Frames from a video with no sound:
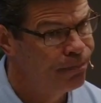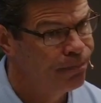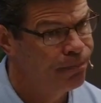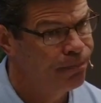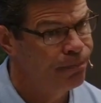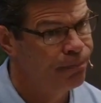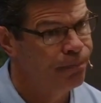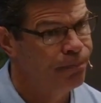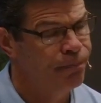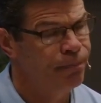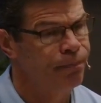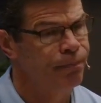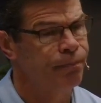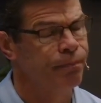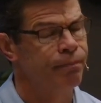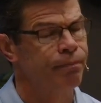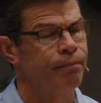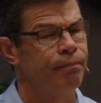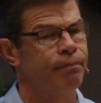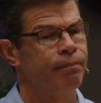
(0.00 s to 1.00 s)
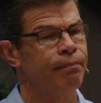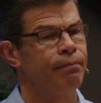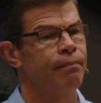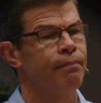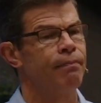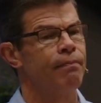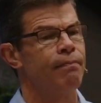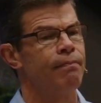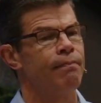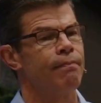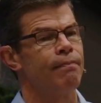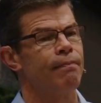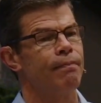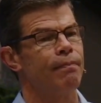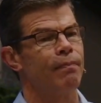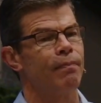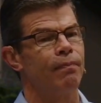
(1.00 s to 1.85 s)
(no one is talking)